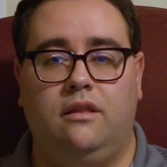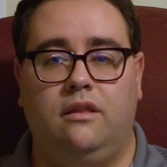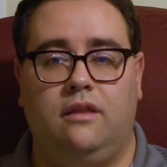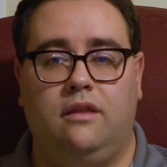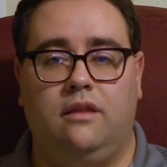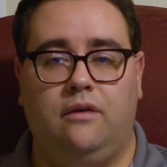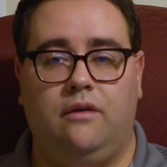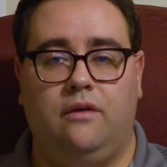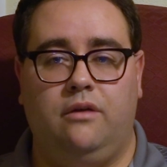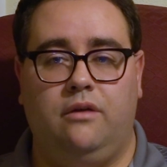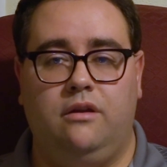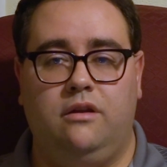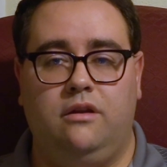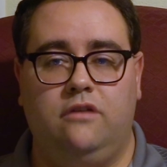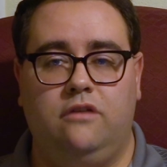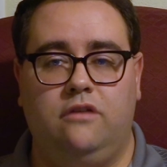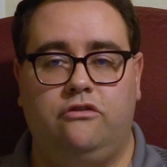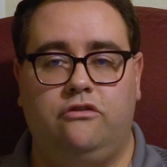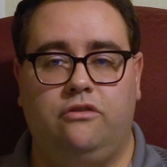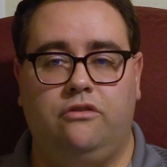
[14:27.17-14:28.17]
Now,
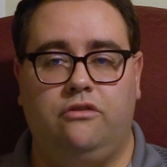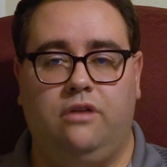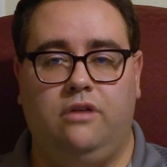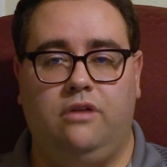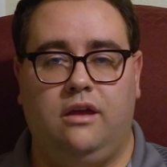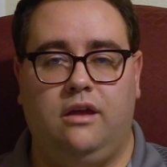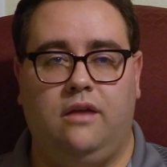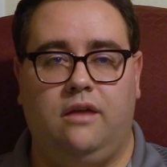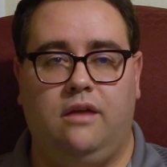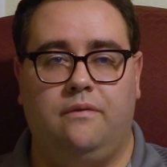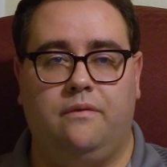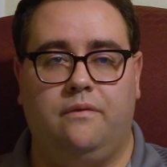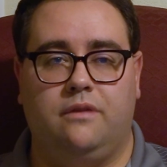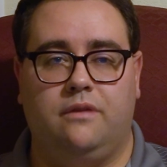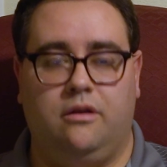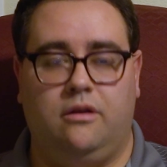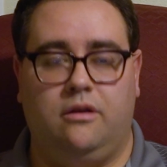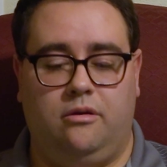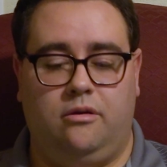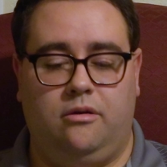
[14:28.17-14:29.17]
initially,
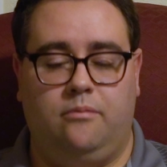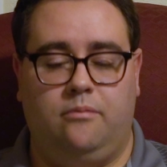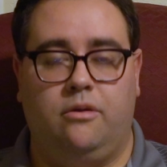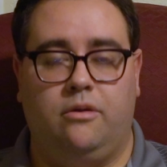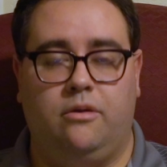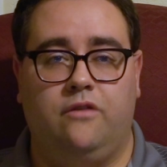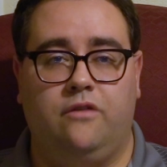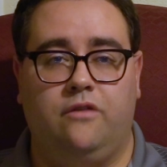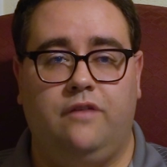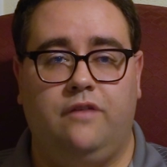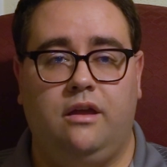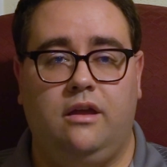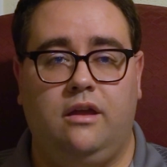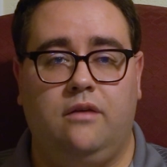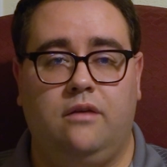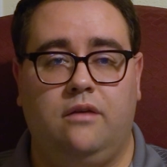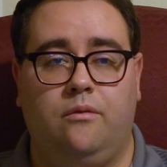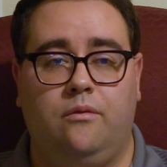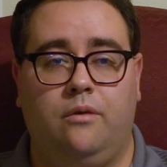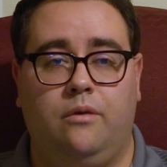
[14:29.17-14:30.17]

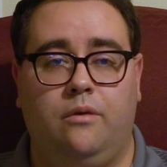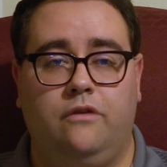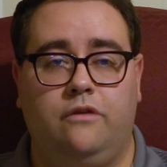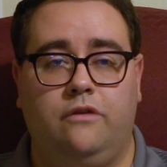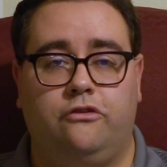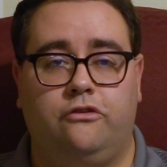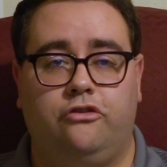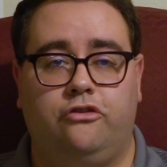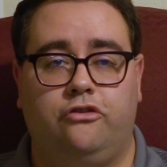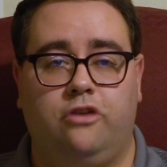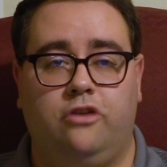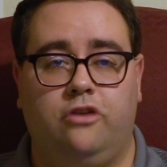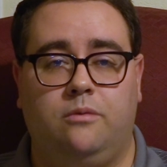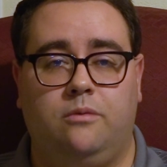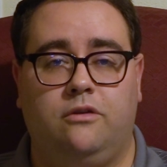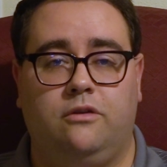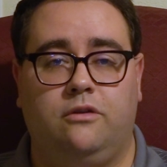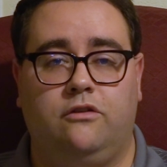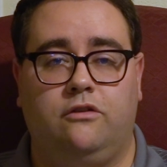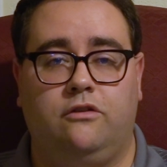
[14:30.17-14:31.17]
Murphy was
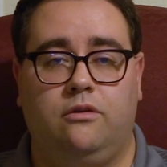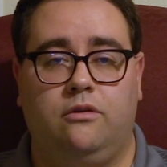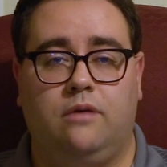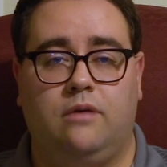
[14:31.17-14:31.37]
shipped to